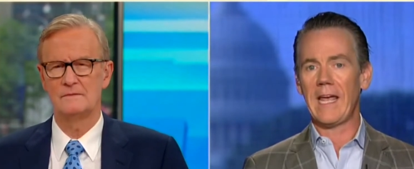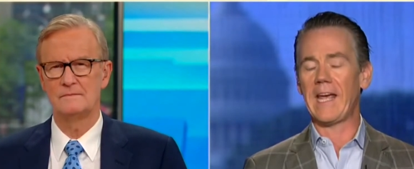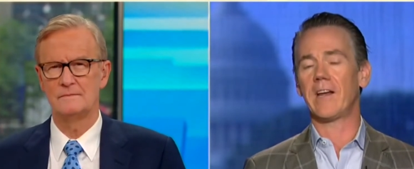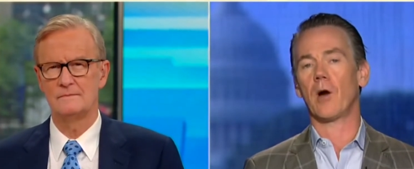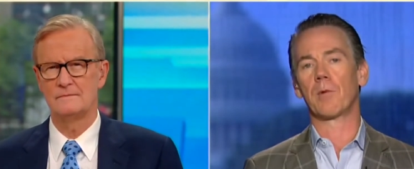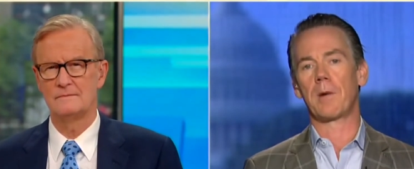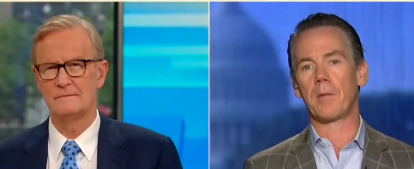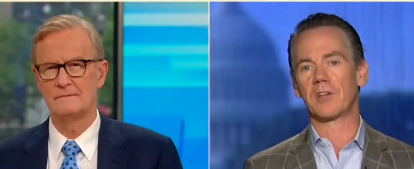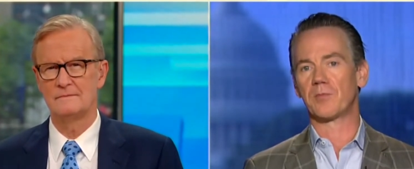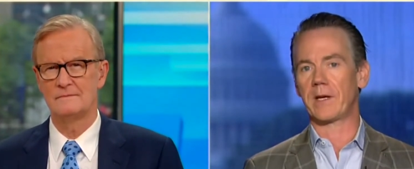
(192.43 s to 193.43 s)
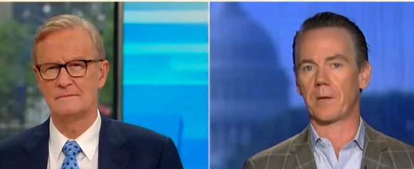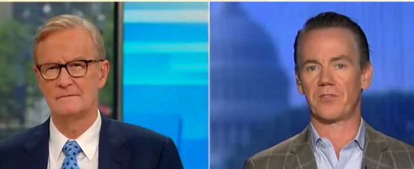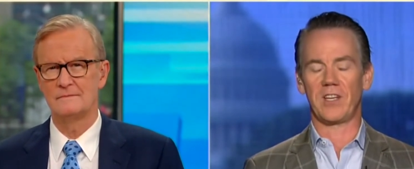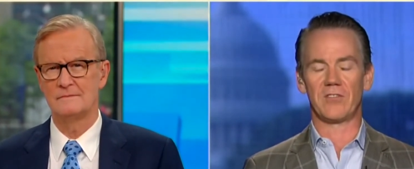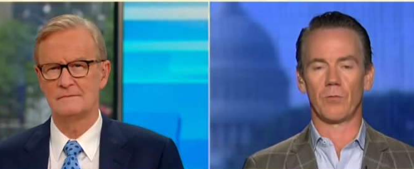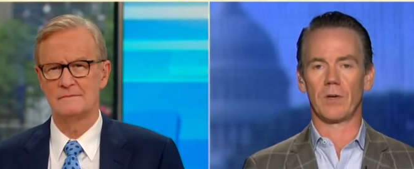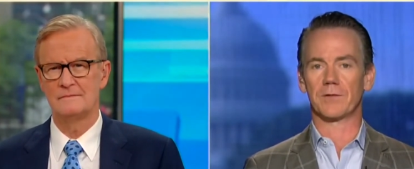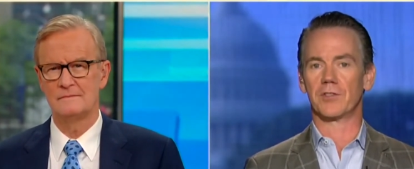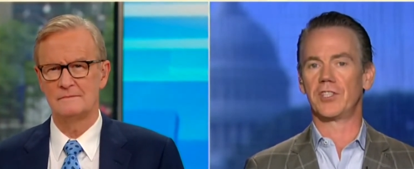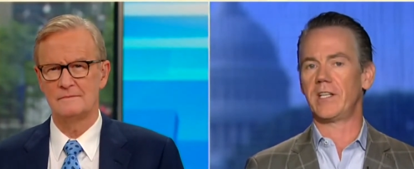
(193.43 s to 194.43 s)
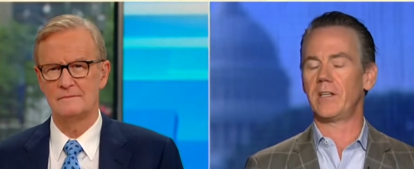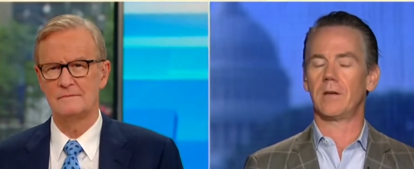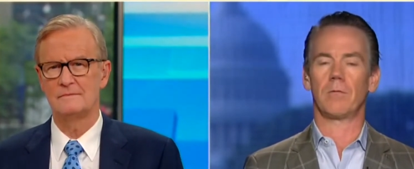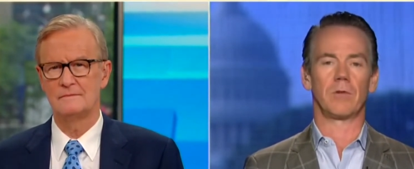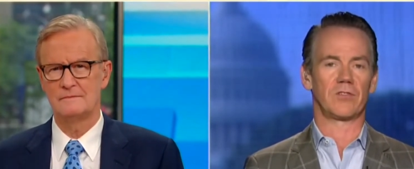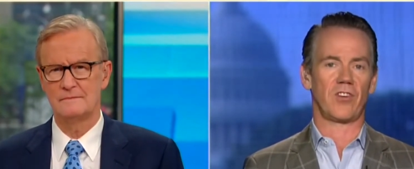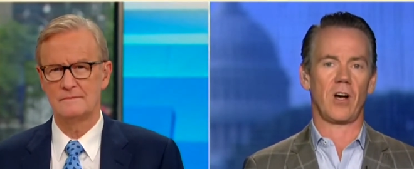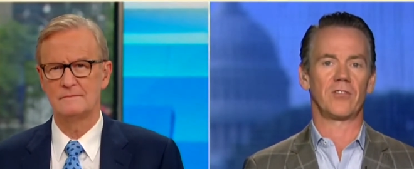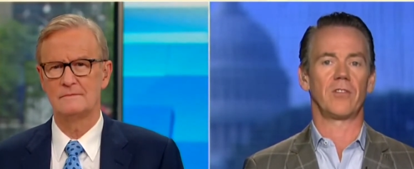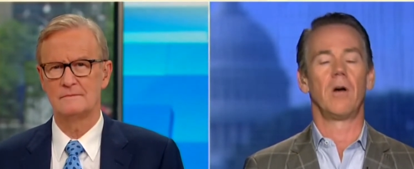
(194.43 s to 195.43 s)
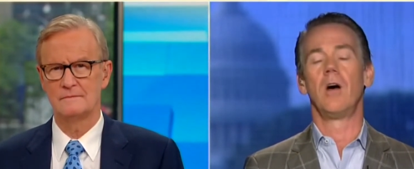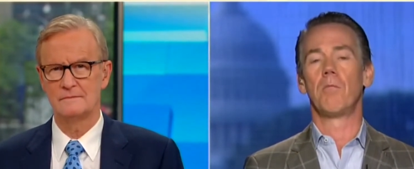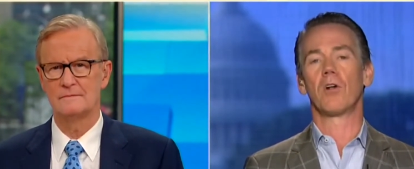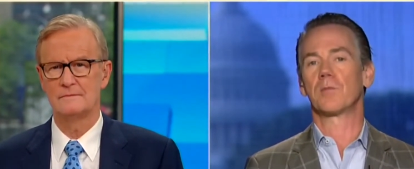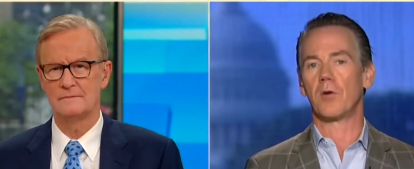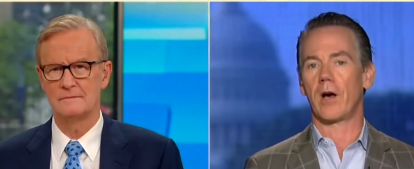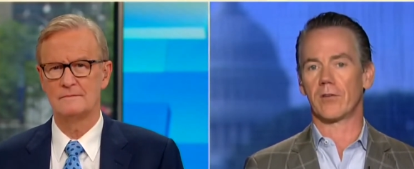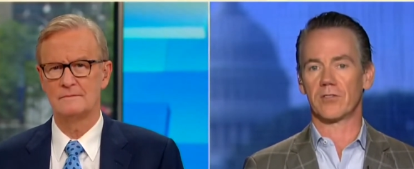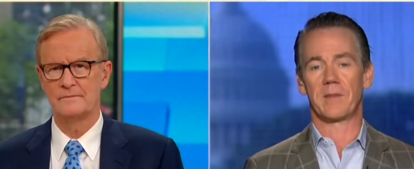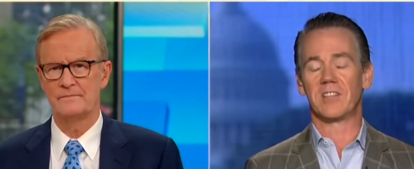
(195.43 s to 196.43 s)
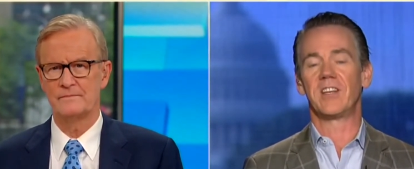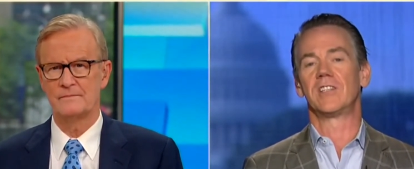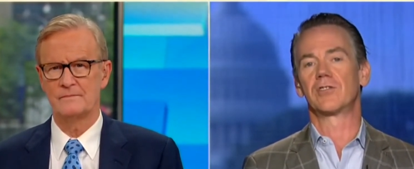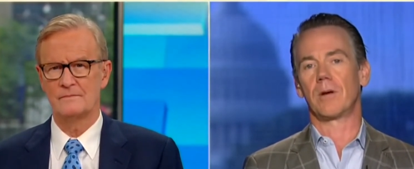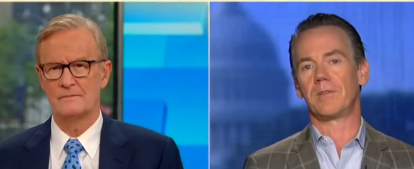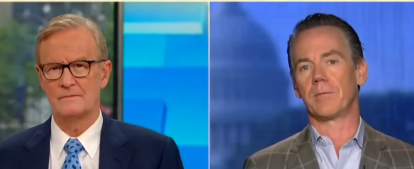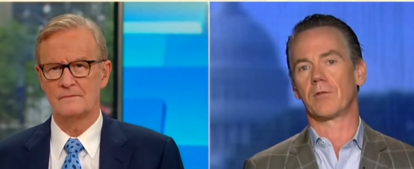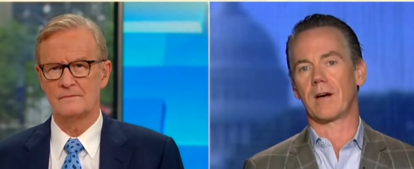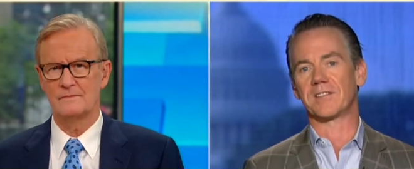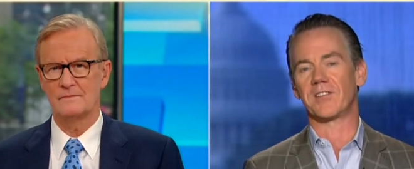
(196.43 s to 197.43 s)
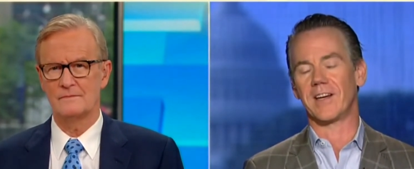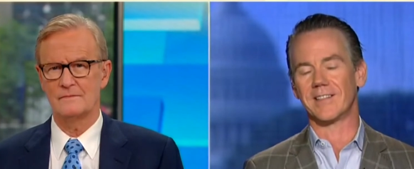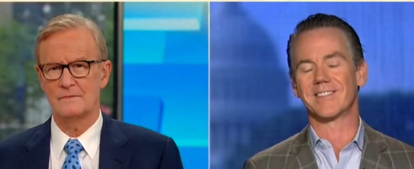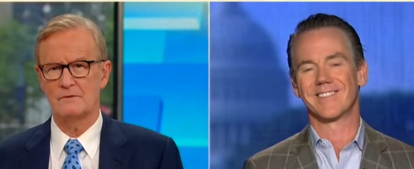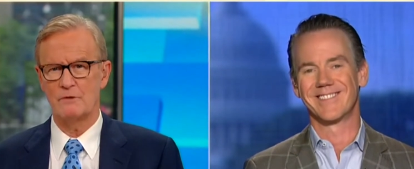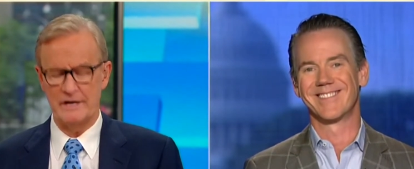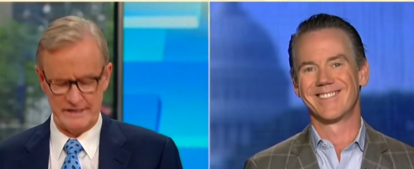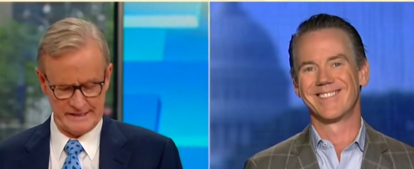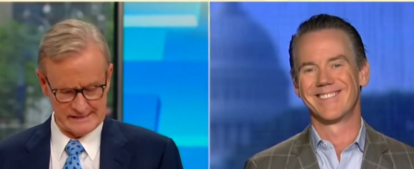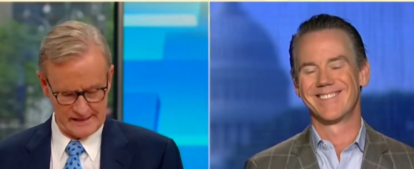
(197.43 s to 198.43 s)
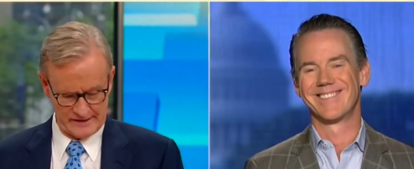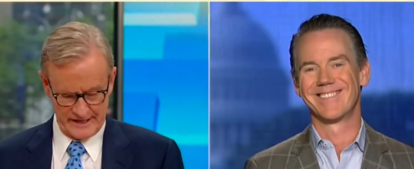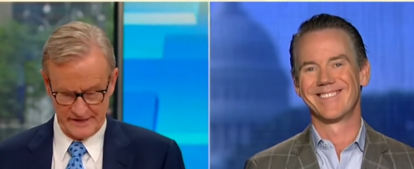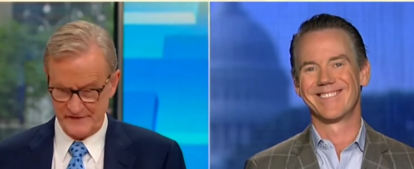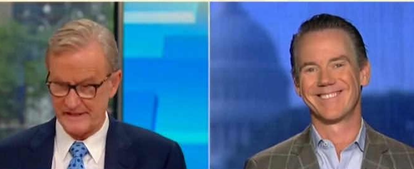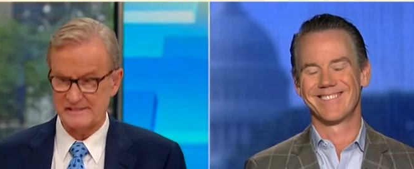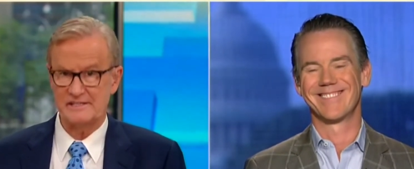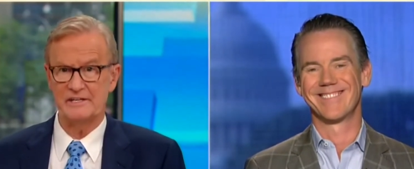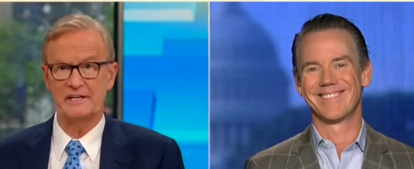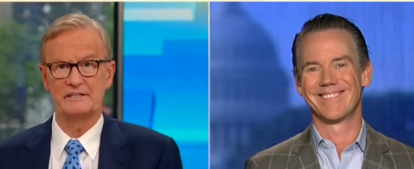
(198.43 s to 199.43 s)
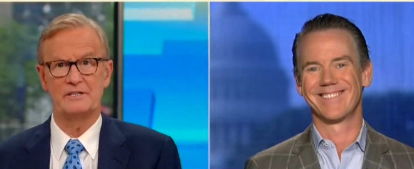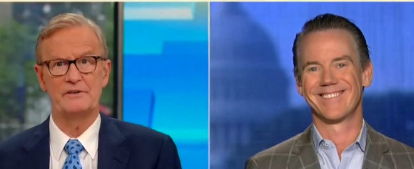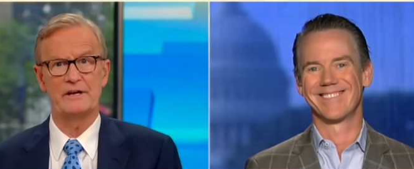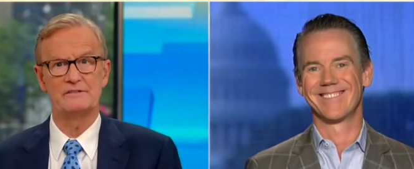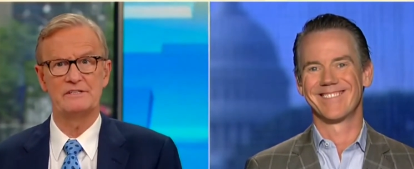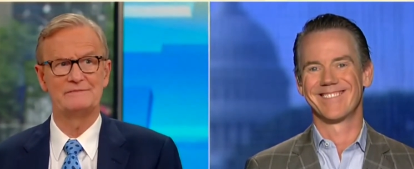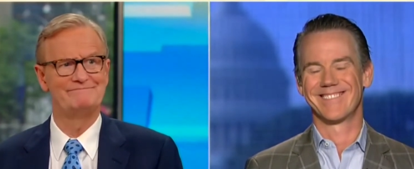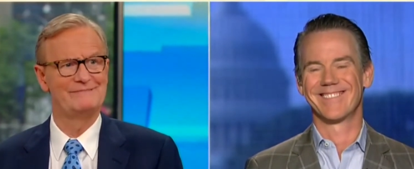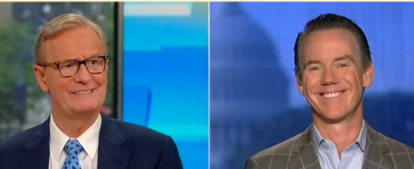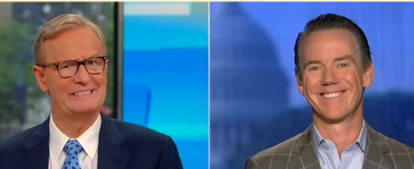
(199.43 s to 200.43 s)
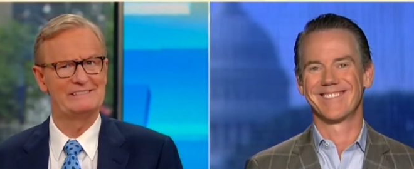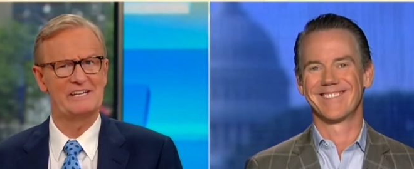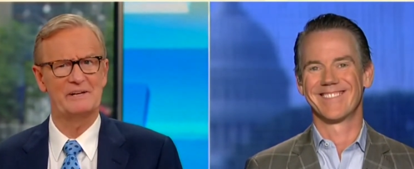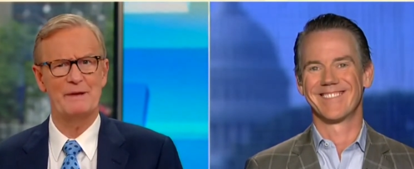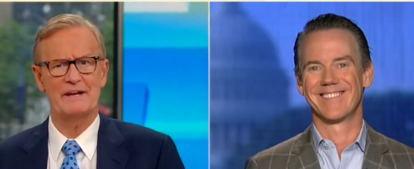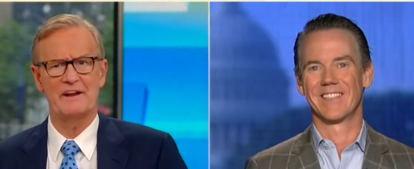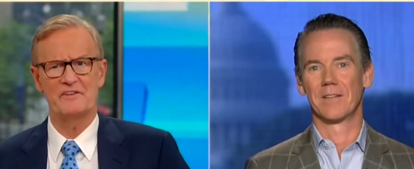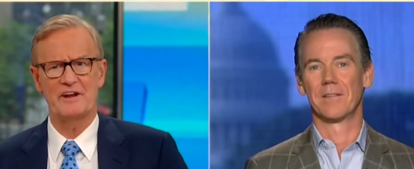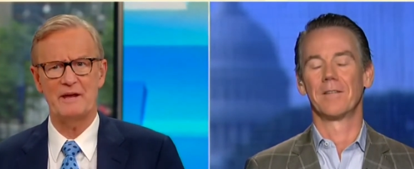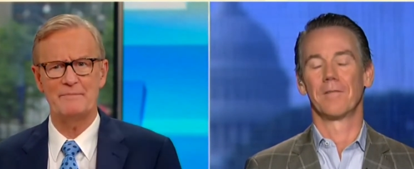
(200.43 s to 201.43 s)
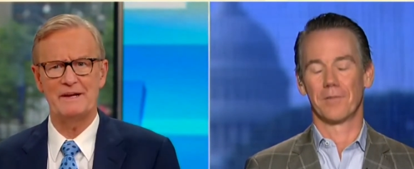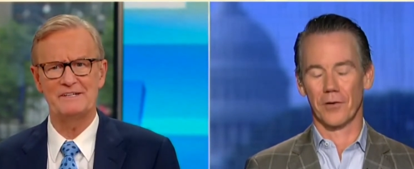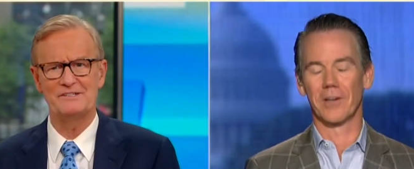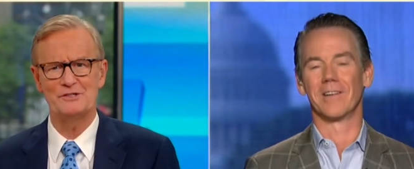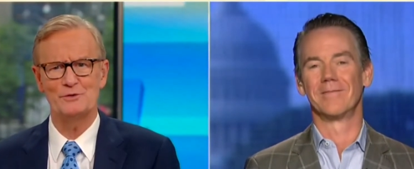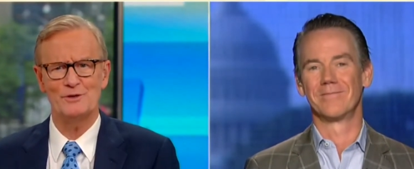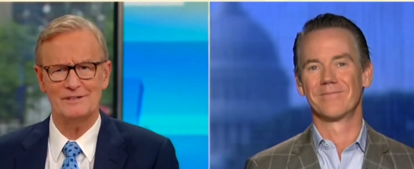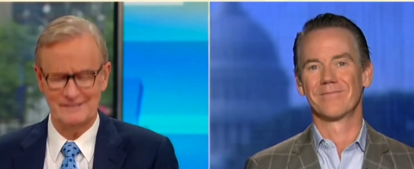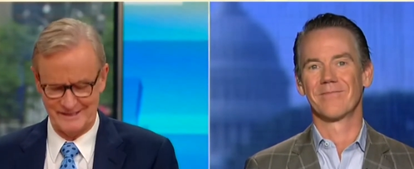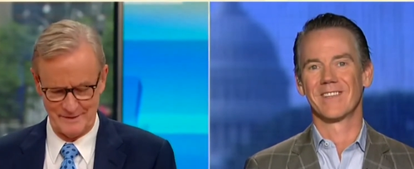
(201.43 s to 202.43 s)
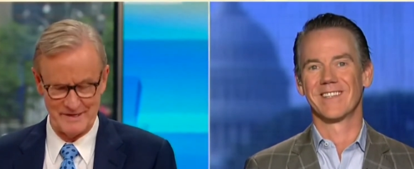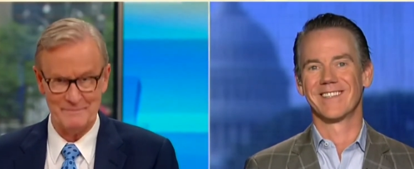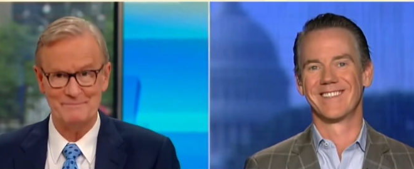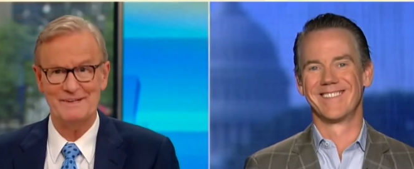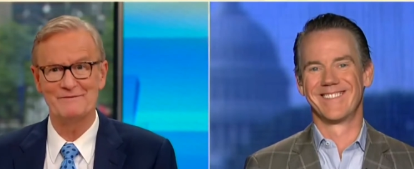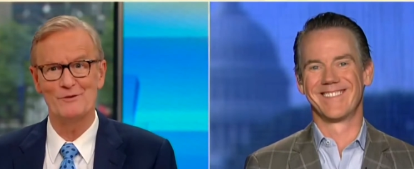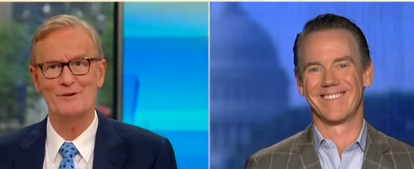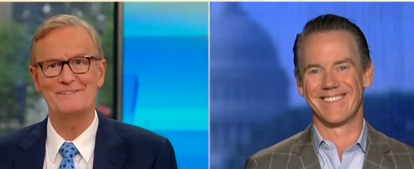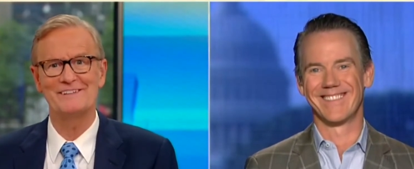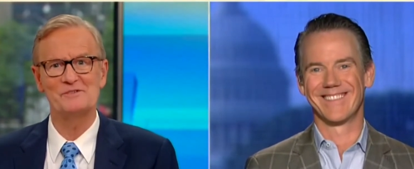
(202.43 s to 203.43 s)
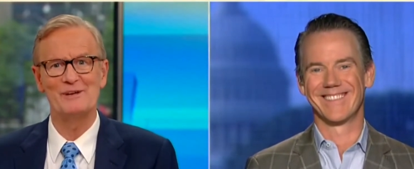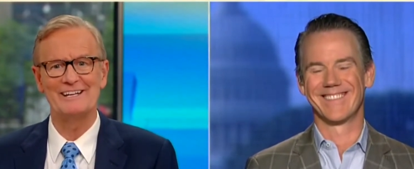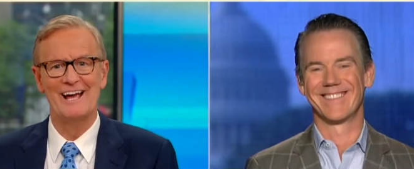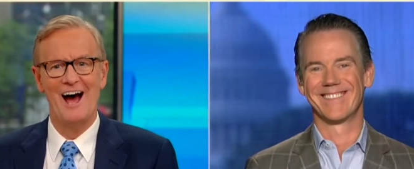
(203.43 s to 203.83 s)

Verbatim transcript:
Speaker 1: He could help Republicans pick up seats in West Virginia, Wisconsin, multiple others. I mean, the 10 Trump Democrat states.
Speaker 2: Right, exactly. And I think he's going to go down to, he's going to make another campaign Florida. tour coming up in Florida this week.